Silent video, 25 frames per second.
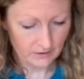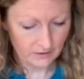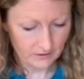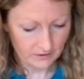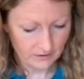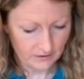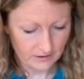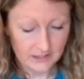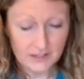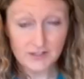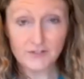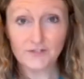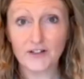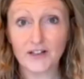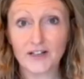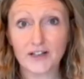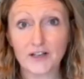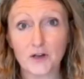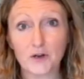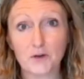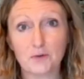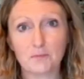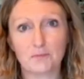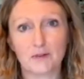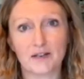this video,
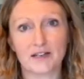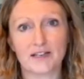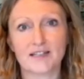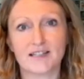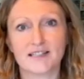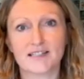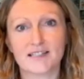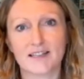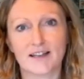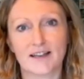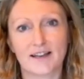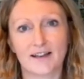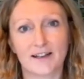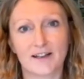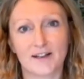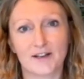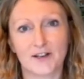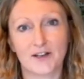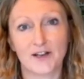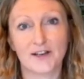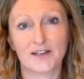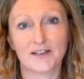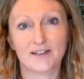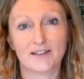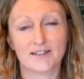please uh,
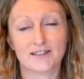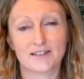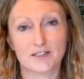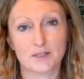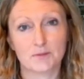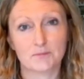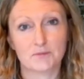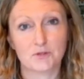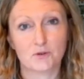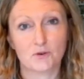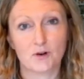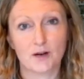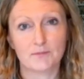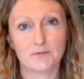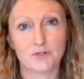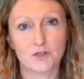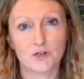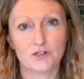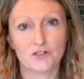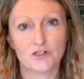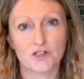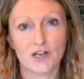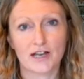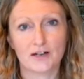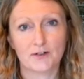like and subscribe to our
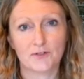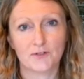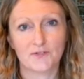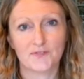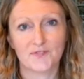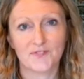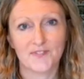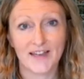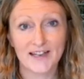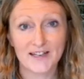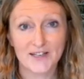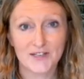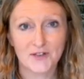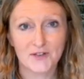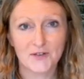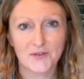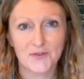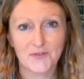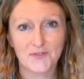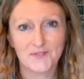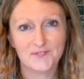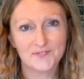channel. Thank you.